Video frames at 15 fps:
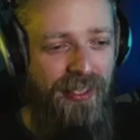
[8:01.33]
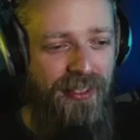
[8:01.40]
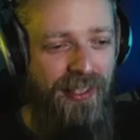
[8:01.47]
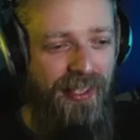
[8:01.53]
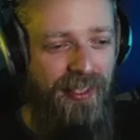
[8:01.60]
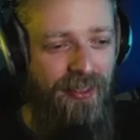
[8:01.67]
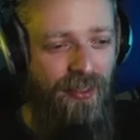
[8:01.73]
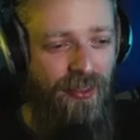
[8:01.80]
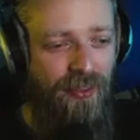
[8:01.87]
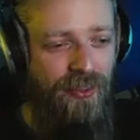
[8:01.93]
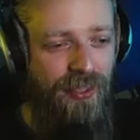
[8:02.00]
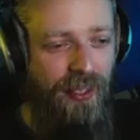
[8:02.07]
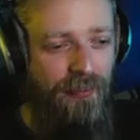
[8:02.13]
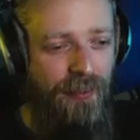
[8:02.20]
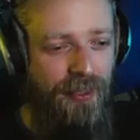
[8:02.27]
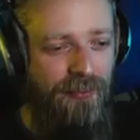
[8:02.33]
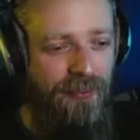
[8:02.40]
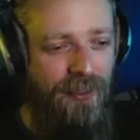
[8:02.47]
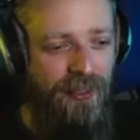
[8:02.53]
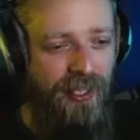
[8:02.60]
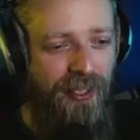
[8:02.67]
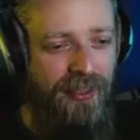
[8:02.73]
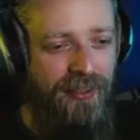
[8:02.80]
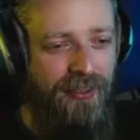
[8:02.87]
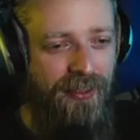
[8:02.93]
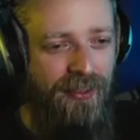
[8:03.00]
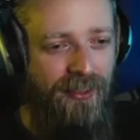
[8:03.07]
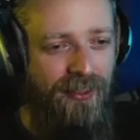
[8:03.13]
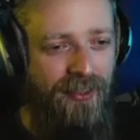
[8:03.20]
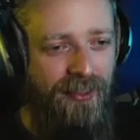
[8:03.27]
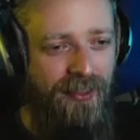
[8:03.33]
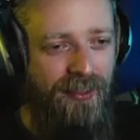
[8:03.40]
they're not that much of a challenge.